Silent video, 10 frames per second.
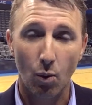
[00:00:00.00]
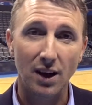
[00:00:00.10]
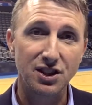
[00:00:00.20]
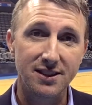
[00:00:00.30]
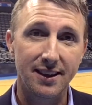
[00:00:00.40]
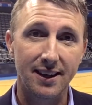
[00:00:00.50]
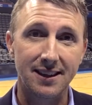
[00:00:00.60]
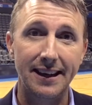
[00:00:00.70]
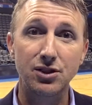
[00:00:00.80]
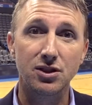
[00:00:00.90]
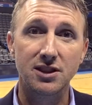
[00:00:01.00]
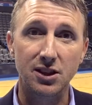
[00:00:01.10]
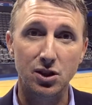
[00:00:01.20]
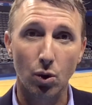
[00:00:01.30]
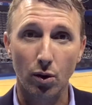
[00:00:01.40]
Washington is an
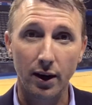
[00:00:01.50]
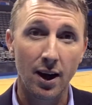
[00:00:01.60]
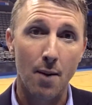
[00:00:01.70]
interesting story.